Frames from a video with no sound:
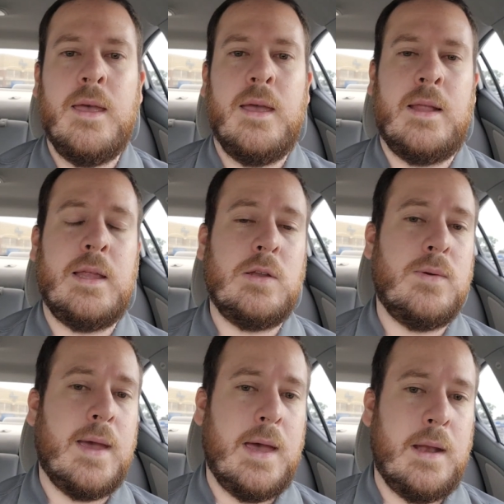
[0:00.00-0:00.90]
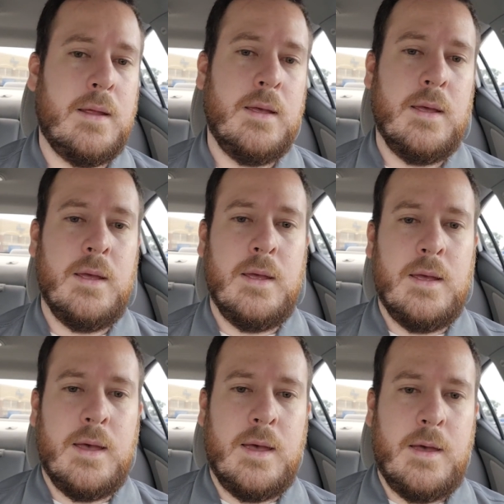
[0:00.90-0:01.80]
And then you had
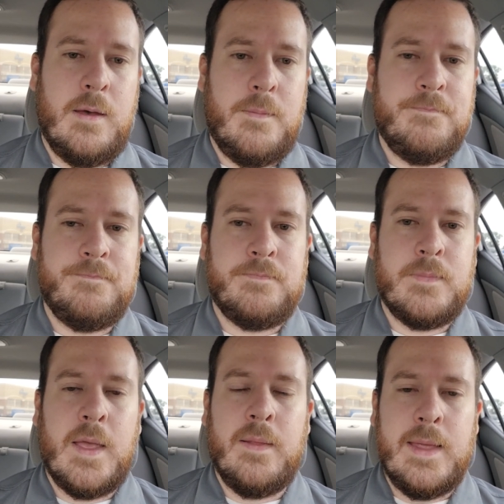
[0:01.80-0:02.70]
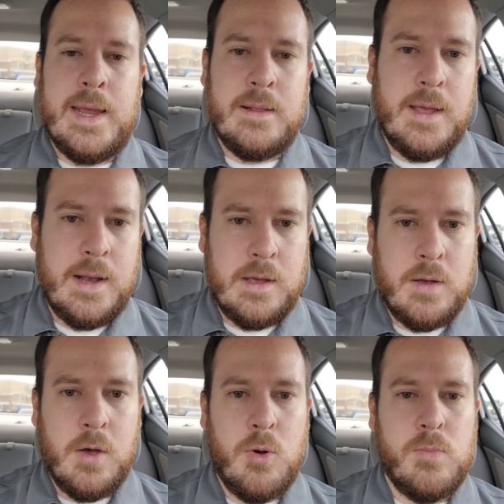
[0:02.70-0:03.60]
a landline at
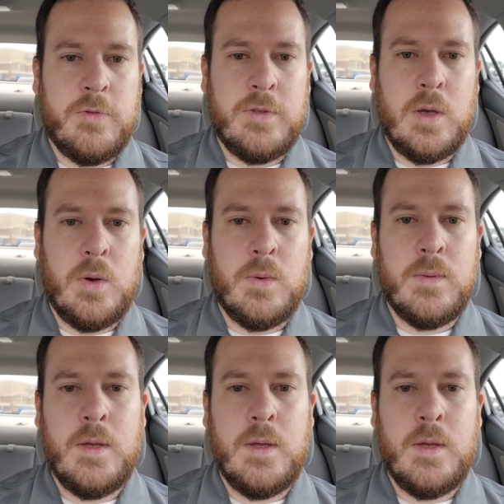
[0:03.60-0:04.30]
home, so